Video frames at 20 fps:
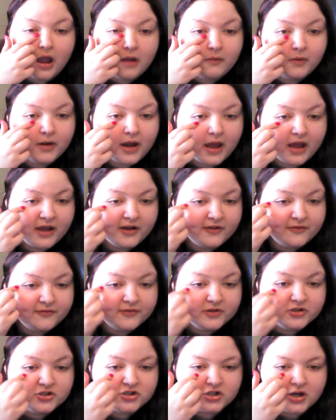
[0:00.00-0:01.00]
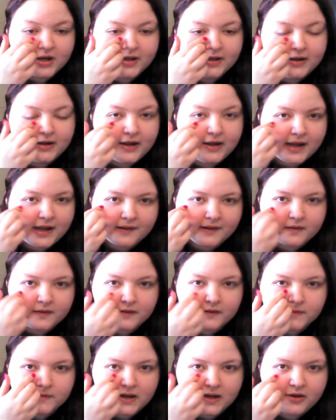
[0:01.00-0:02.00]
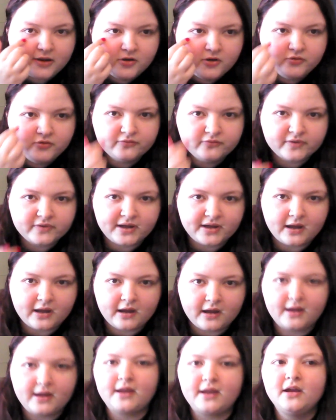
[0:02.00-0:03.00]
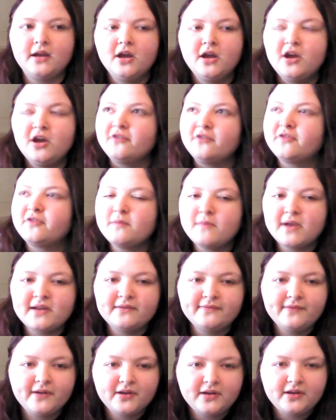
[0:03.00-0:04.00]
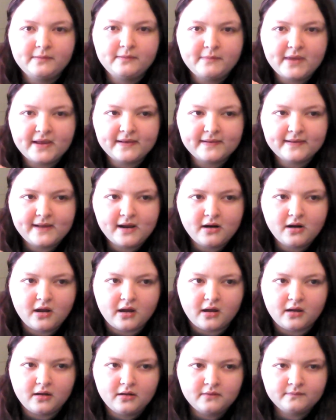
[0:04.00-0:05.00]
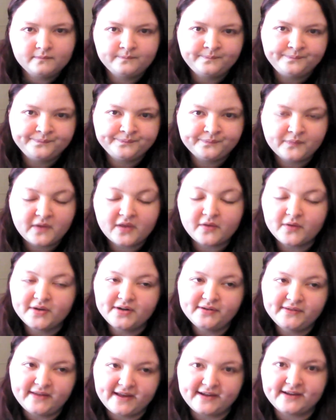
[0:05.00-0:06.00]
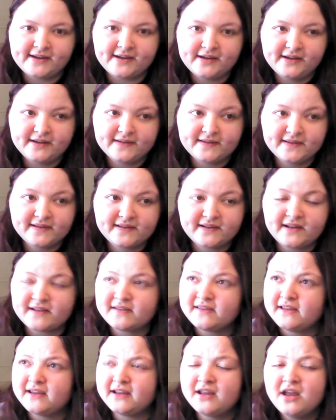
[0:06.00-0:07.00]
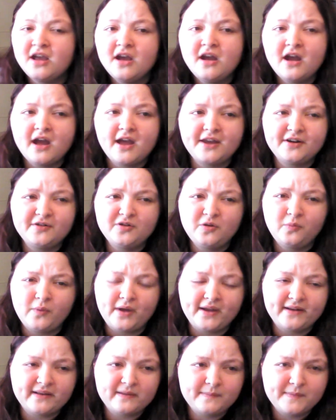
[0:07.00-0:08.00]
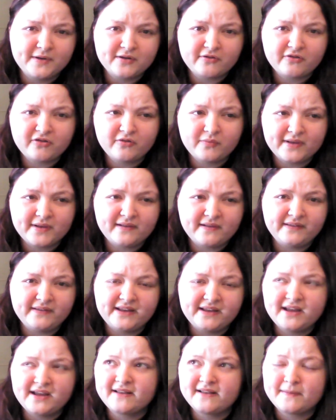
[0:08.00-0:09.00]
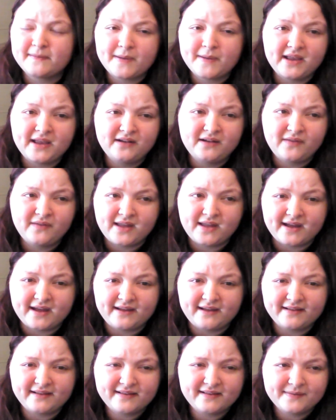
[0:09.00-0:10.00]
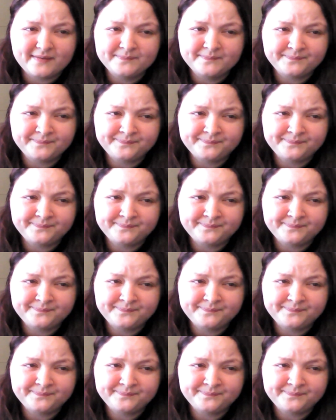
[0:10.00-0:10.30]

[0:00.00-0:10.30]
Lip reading: I would have a giant, nasty raccoon ring eye for my fucking mascara. So I don't like it. It's disgusting. I don't know why it smears so easily. It's a pain in the ass.